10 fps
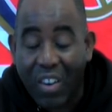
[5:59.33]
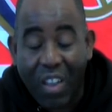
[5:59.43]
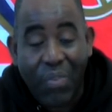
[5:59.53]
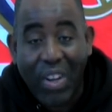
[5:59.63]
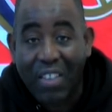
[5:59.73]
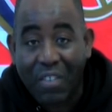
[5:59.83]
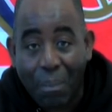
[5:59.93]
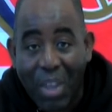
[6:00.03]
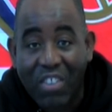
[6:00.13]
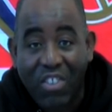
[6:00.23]
And I think that's
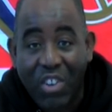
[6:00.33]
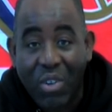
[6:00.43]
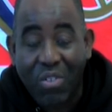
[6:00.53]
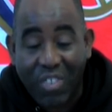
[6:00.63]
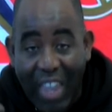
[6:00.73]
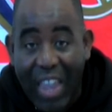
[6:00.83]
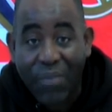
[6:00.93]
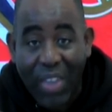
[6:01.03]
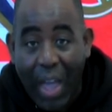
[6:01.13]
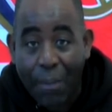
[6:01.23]
amazing news.
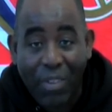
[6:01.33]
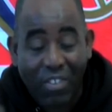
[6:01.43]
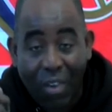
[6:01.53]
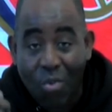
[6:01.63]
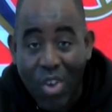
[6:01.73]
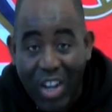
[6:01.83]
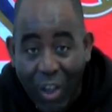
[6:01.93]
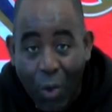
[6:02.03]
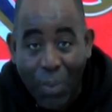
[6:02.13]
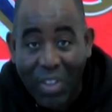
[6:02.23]
If it happens, I really
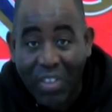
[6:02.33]
hope it